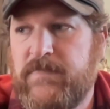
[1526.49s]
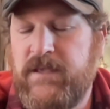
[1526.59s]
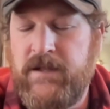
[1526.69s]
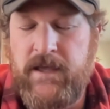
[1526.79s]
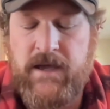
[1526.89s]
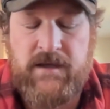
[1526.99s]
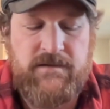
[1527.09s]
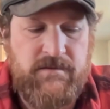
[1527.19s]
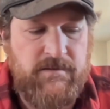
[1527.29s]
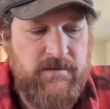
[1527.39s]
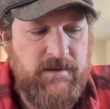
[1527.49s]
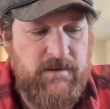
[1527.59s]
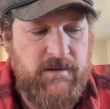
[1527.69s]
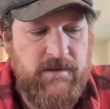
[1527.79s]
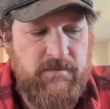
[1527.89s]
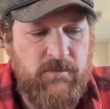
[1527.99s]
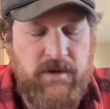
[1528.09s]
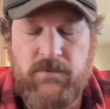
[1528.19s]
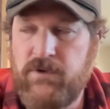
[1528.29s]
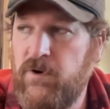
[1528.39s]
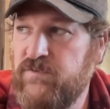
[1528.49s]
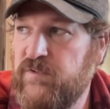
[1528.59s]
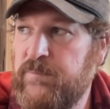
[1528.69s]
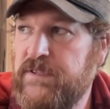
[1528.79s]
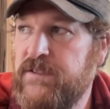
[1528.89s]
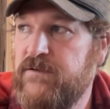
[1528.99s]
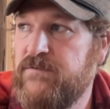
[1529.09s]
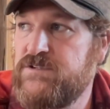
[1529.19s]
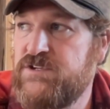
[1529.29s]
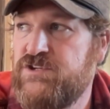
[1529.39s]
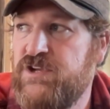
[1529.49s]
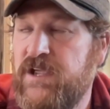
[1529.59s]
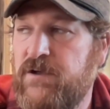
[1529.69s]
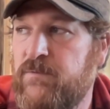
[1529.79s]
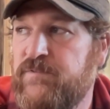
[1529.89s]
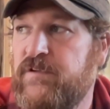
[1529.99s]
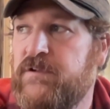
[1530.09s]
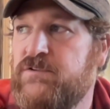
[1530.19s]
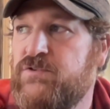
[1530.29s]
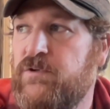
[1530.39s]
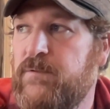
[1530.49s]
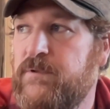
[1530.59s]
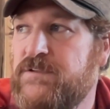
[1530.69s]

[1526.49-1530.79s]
It had, when it would go out to pee, it would just shake almost uncontrollably.